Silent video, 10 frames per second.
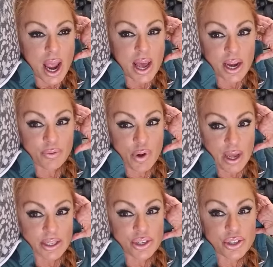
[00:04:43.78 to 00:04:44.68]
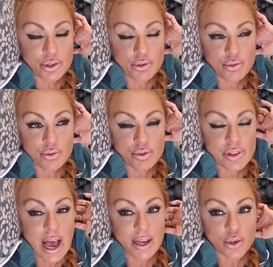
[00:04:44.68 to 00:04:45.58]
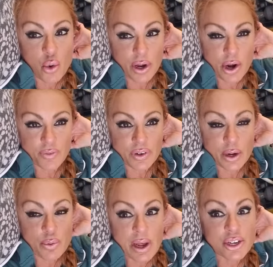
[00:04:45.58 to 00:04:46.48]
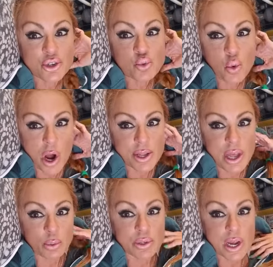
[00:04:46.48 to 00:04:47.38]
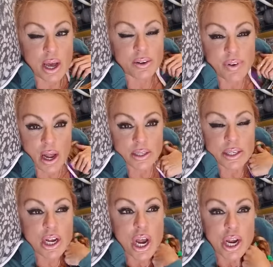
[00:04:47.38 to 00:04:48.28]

And I've ran into that quite often. I ran into one that was kind of violent.